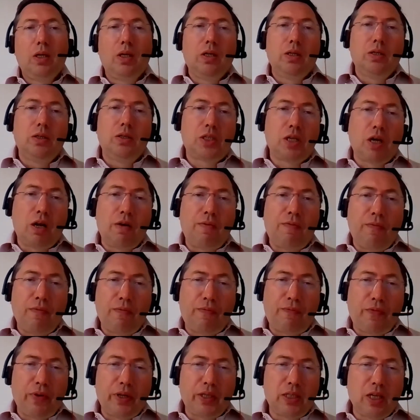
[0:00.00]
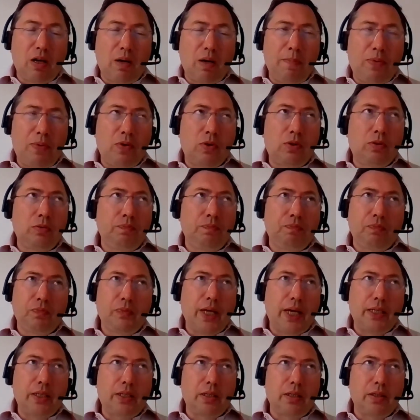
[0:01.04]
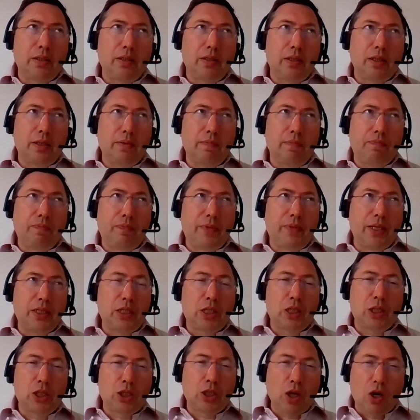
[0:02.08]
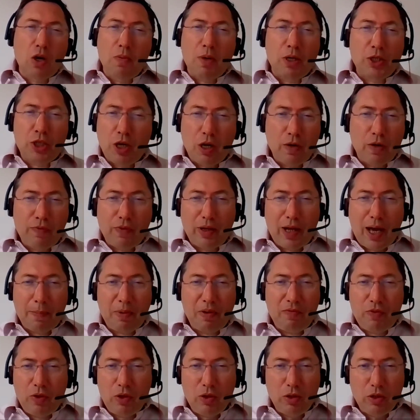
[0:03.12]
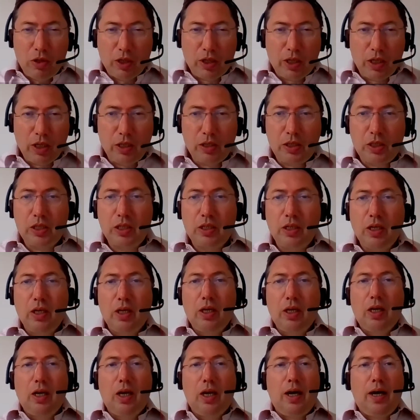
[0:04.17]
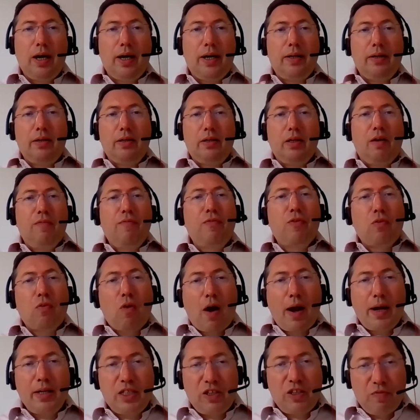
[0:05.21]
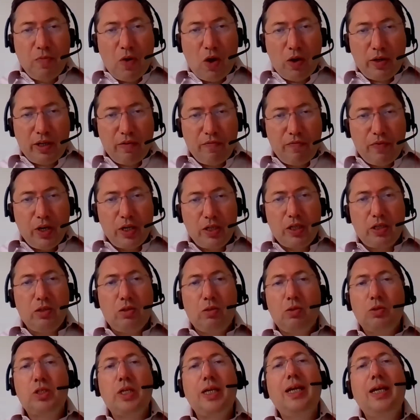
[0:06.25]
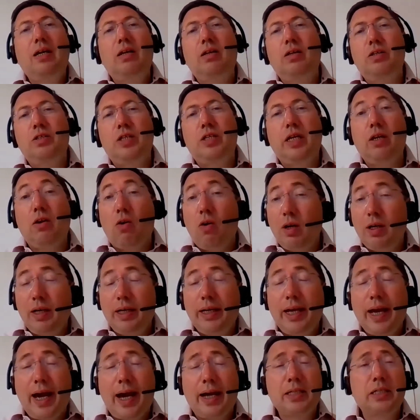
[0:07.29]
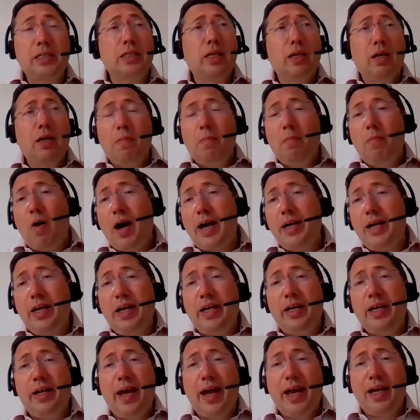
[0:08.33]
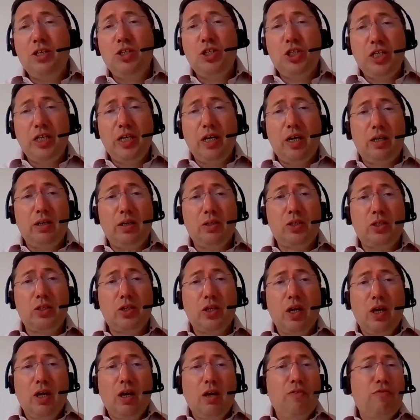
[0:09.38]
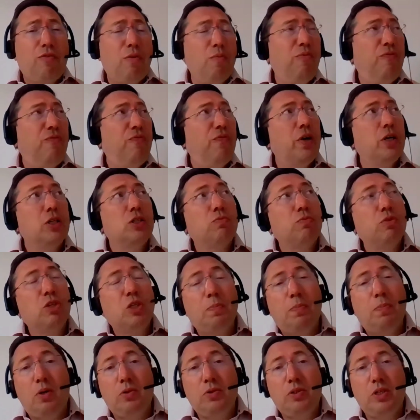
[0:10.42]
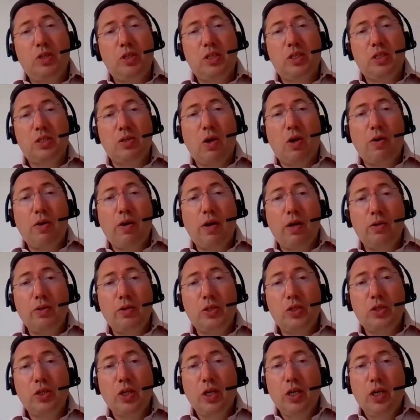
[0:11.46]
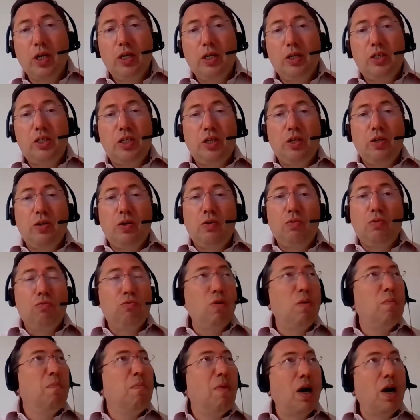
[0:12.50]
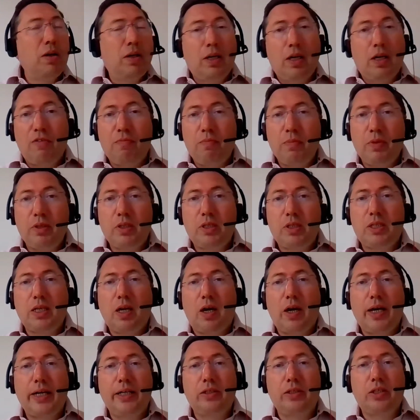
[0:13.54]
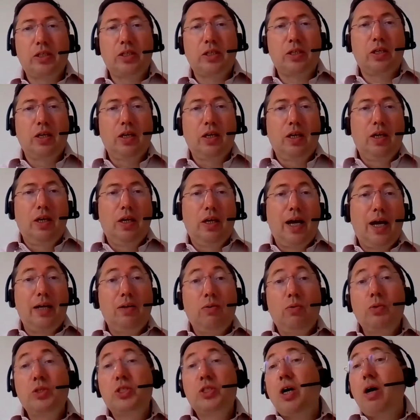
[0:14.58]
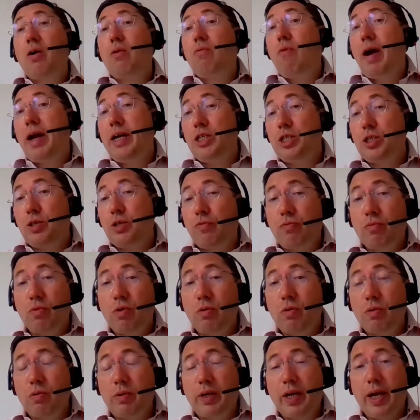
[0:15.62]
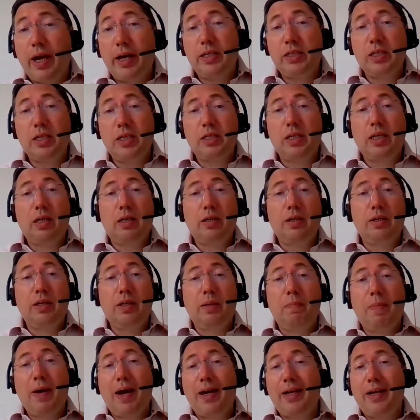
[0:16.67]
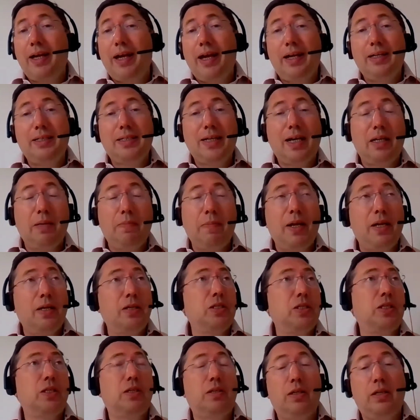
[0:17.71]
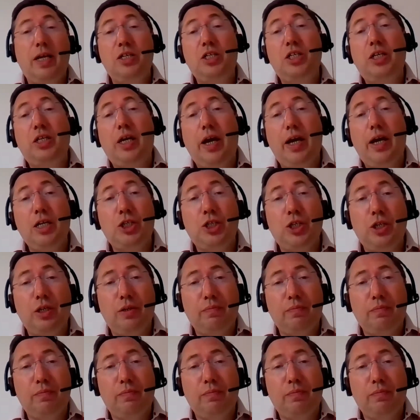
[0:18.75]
So, for example, there's so much overlap if you look at a variety of market verticals, including oil and gas, mining, NGOs, from first responder scenarios to remote government sites, and also a range of rural cases, including banking, telemedicine, and education.